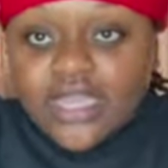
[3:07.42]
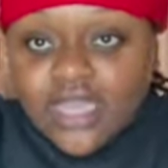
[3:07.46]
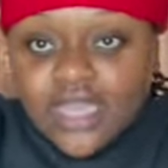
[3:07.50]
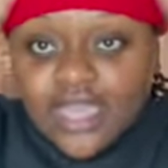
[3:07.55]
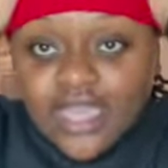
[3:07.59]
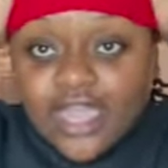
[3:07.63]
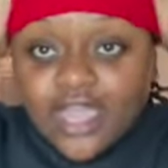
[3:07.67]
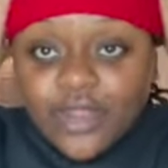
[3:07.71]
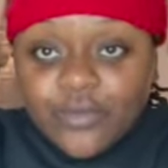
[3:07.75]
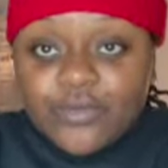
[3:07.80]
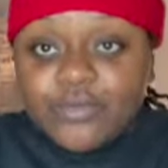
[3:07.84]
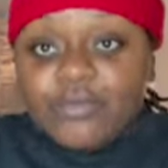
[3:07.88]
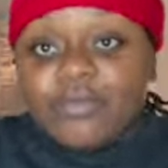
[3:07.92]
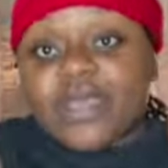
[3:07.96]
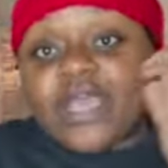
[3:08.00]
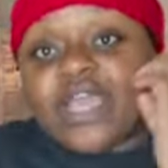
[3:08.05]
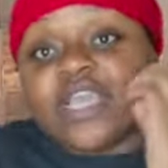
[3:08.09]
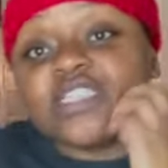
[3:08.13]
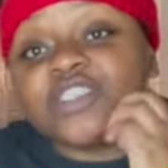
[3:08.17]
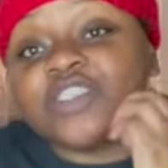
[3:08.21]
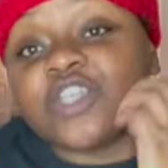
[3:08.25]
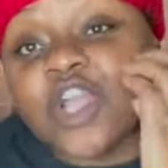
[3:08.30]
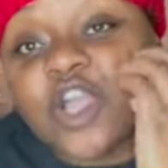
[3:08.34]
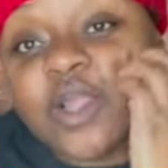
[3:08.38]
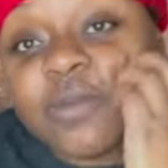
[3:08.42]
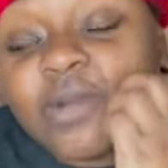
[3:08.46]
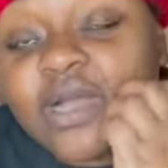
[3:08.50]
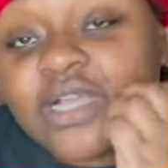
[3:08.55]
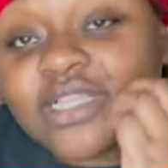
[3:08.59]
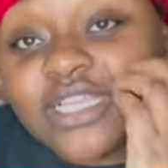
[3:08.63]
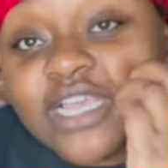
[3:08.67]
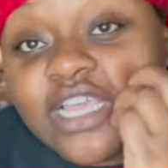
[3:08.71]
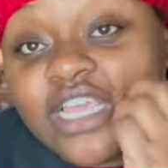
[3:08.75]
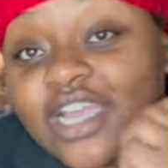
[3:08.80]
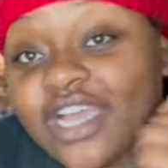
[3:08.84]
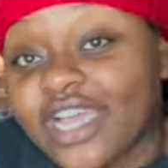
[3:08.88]
Alright, we back. Sorry about
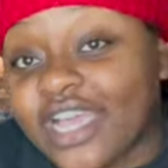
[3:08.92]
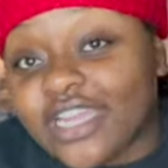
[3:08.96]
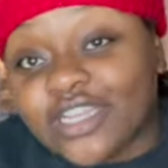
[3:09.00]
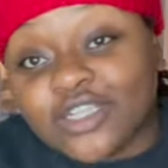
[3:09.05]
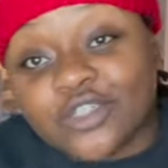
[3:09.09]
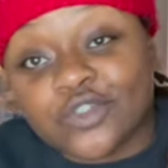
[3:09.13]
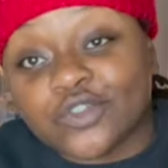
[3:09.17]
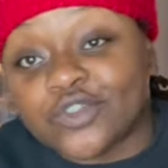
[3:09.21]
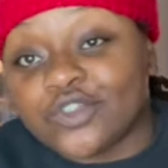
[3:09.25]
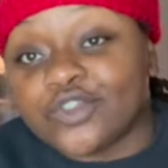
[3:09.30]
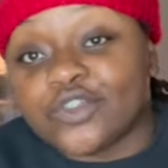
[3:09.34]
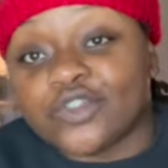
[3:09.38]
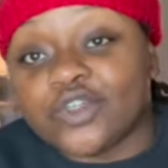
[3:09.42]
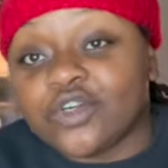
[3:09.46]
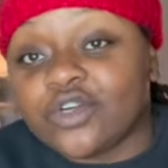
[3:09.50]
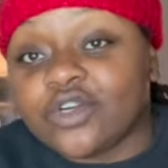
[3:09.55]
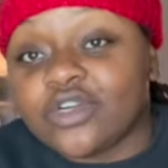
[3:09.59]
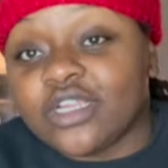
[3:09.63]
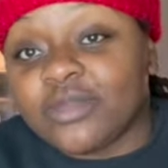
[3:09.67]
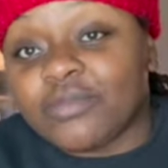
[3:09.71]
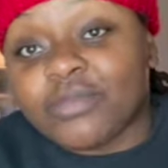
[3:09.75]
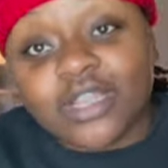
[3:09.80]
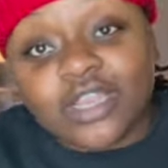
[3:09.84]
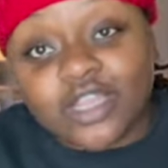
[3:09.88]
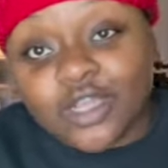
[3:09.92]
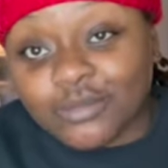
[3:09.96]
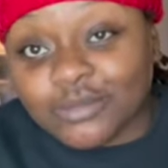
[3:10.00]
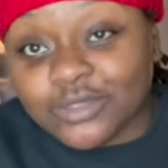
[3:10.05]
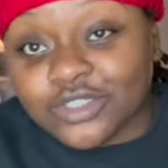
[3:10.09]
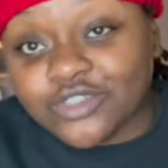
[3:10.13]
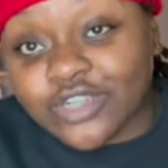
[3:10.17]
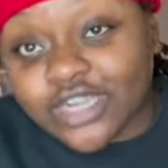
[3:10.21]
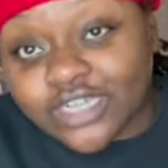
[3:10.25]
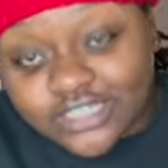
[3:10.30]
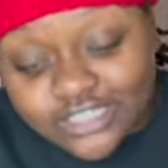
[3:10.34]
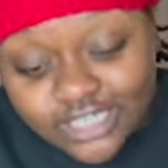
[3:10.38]
that. Y'all had to close the door. He probably gonna be
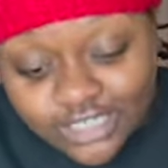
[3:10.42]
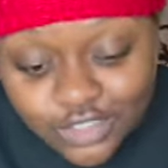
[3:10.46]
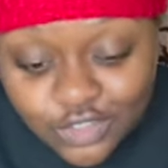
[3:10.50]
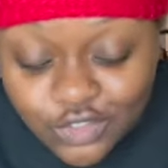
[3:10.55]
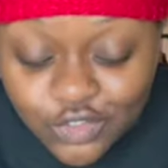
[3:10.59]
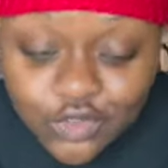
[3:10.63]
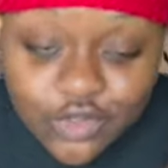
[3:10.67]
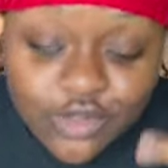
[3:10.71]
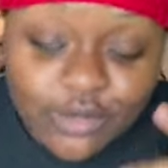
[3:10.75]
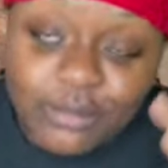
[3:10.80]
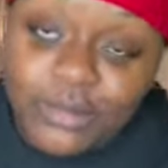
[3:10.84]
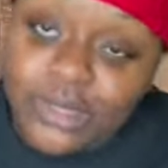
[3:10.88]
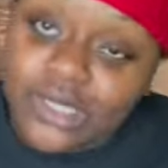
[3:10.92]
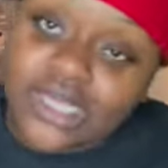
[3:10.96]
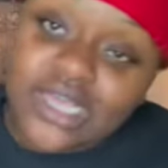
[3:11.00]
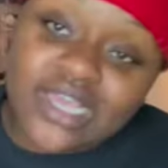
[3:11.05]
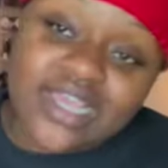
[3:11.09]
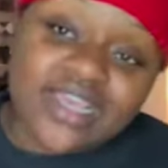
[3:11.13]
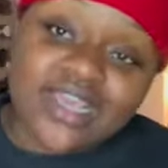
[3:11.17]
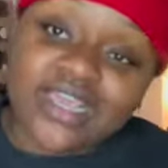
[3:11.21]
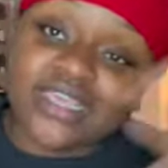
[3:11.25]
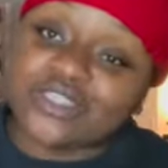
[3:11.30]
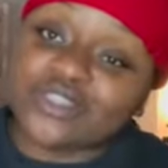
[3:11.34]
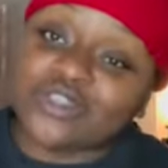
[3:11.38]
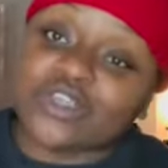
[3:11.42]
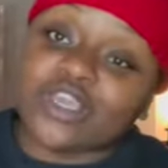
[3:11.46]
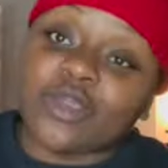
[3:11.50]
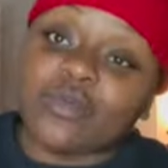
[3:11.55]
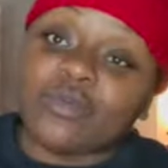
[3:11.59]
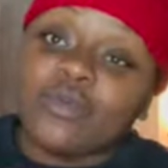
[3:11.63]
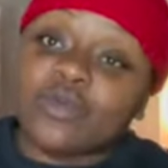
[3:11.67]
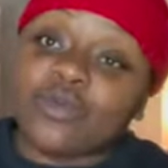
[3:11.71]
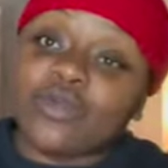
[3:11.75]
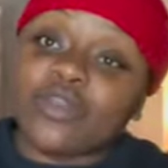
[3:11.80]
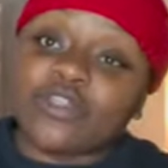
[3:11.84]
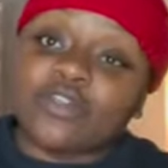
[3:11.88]
scratching at the door, but it's okay. We're
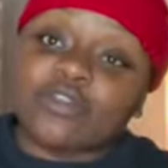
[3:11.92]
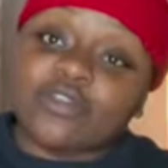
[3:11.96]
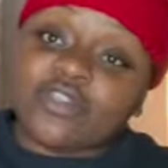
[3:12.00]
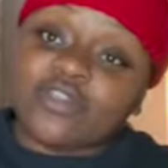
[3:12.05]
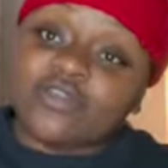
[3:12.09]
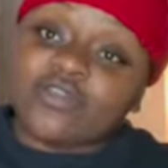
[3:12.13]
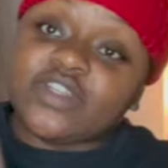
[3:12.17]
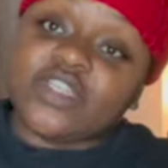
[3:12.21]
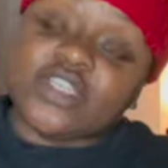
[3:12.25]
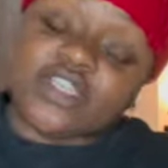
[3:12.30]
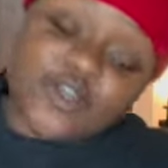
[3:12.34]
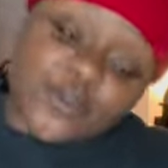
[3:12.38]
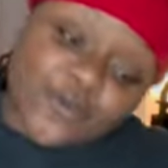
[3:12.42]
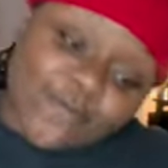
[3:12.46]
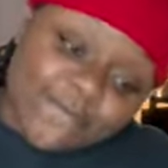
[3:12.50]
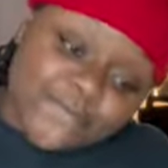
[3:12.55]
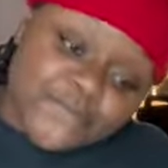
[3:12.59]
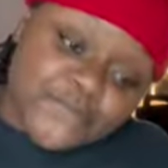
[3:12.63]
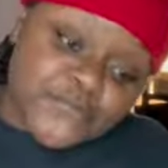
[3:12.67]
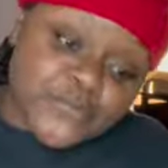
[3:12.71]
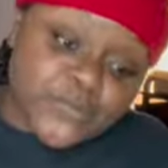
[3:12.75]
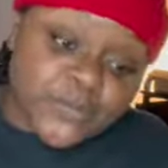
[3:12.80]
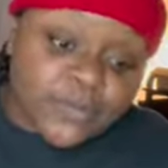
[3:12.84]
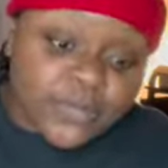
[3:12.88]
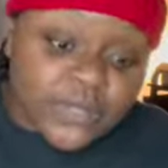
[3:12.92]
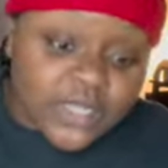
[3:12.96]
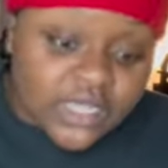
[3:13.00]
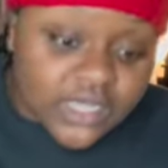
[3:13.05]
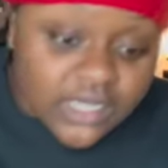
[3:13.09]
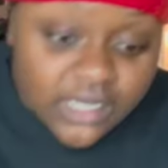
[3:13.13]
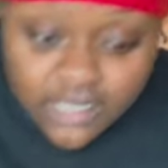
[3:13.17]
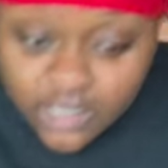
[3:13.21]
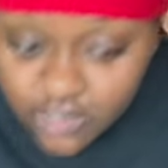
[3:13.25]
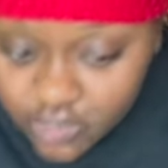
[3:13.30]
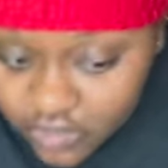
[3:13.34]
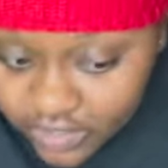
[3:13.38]
gonna get through this video.
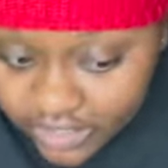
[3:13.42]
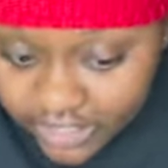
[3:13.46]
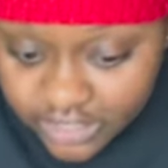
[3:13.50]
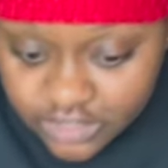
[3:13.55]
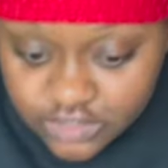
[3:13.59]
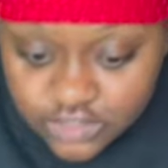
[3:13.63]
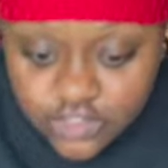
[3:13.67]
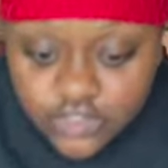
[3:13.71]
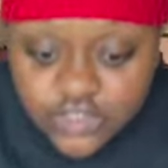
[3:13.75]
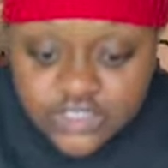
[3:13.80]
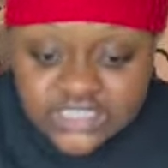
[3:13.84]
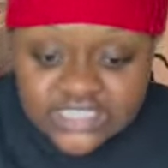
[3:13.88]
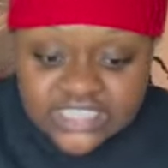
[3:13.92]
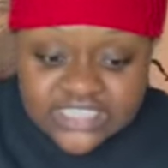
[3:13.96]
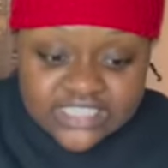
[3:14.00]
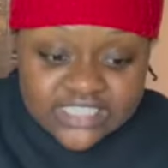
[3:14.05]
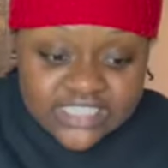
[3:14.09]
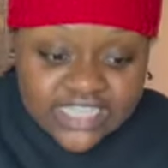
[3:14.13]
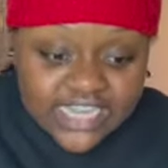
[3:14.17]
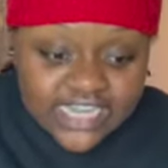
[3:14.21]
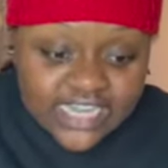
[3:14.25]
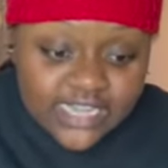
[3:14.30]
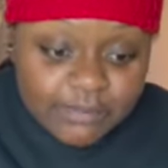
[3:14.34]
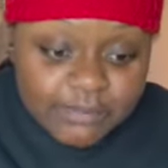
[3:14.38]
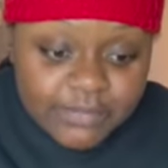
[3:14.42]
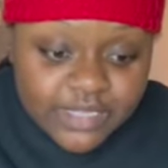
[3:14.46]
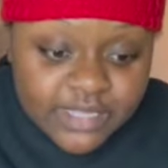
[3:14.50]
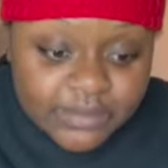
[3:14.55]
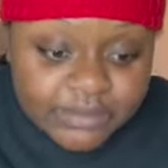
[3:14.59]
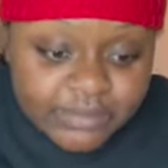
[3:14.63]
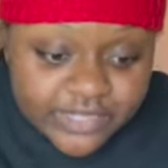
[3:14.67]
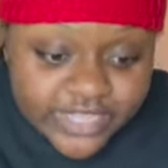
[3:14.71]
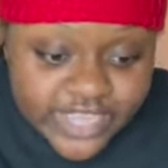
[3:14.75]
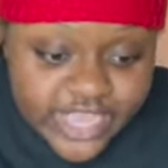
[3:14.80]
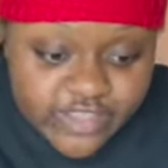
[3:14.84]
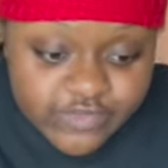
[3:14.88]
Okay, so it says, any big
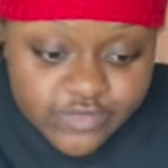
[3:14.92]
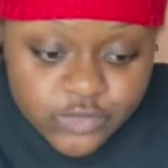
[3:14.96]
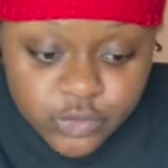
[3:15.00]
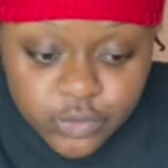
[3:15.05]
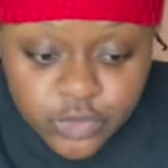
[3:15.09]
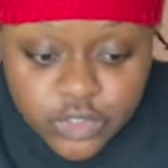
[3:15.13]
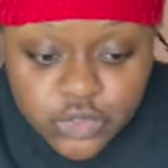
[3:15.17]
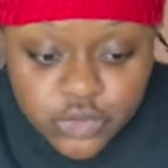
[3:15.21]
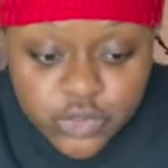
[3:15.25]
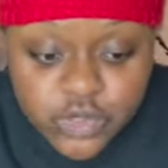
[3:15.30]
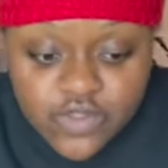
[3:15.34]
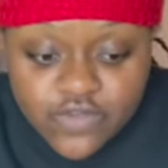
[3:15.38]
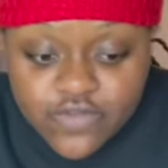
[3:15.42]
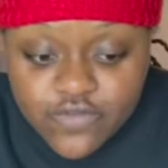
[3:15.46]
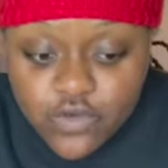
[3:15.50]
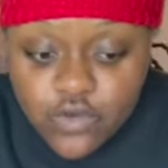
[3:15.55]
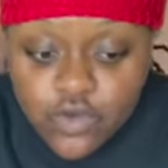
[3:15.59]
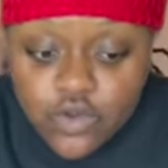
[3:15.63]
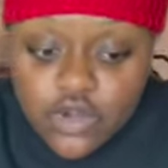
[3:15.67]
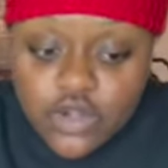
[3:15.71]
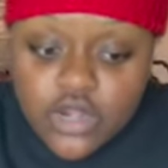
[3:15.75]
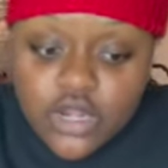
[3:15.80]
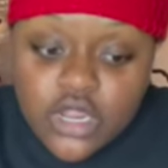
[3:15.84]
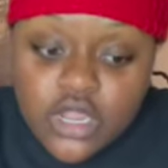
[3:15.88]
plans for 2024?